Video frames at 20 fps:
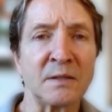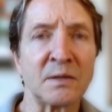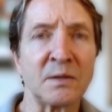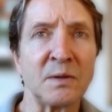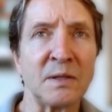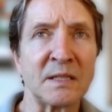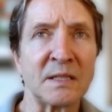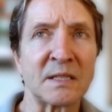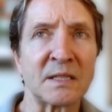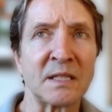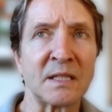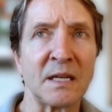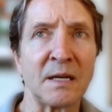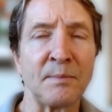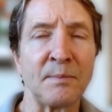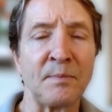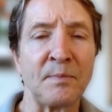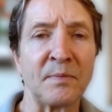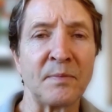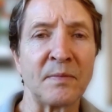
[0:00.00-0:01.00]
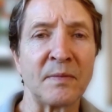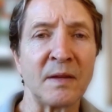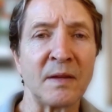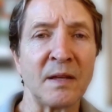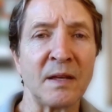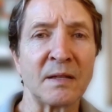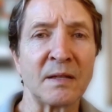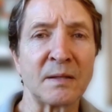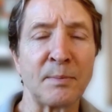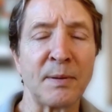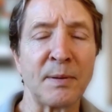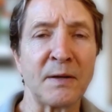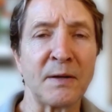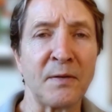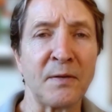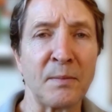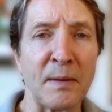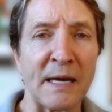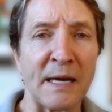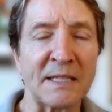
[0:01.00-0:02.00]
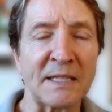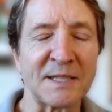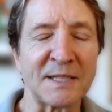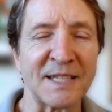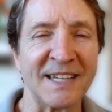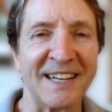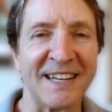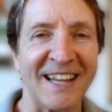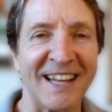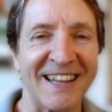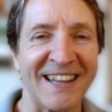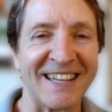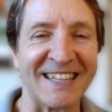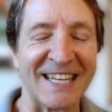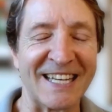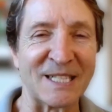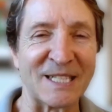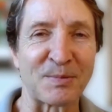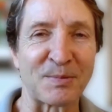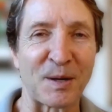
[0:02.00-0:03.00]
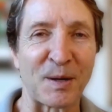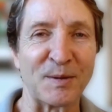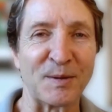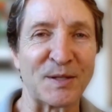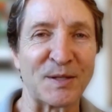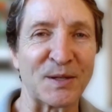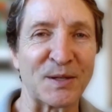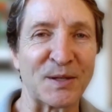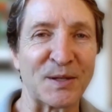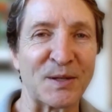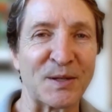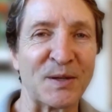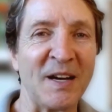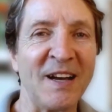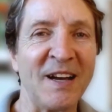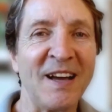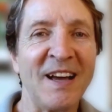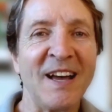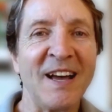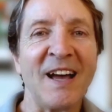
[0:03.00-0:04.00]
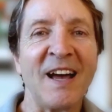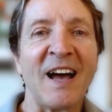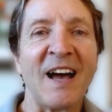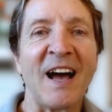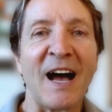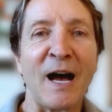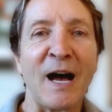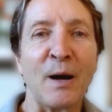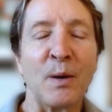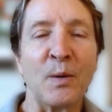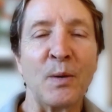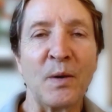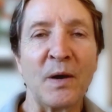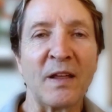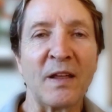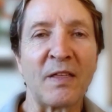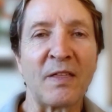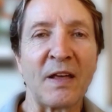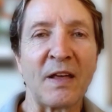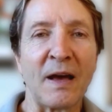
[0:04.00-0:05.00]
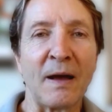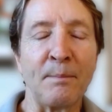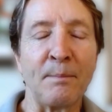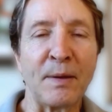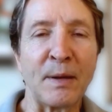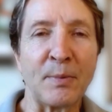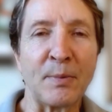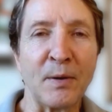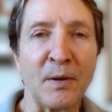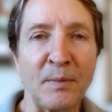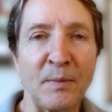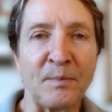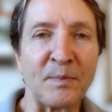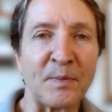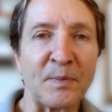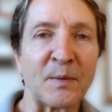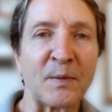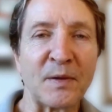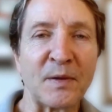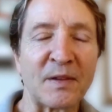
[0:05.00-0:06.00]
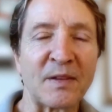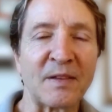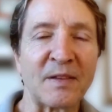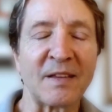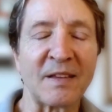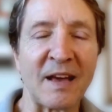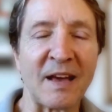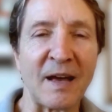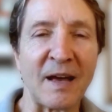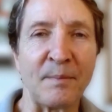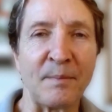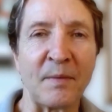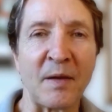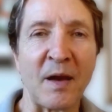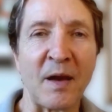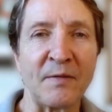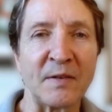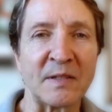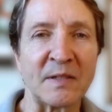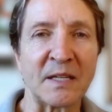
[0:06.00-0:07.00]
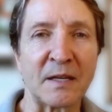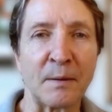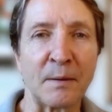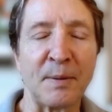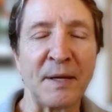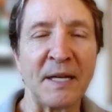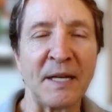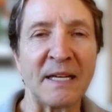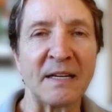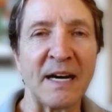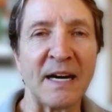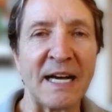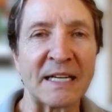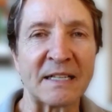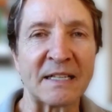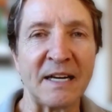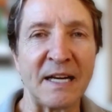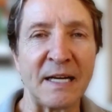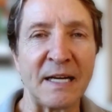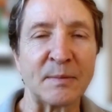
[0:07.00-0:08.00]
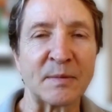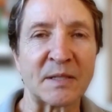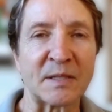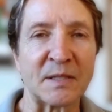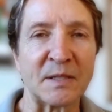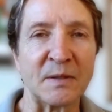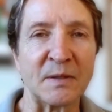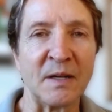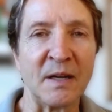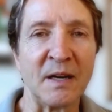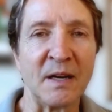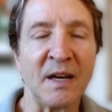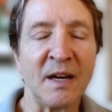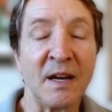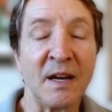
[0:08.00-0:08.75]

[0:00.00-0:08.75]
So it's a bit of a mess. I think that's probably true, with people with obviously competing land claims to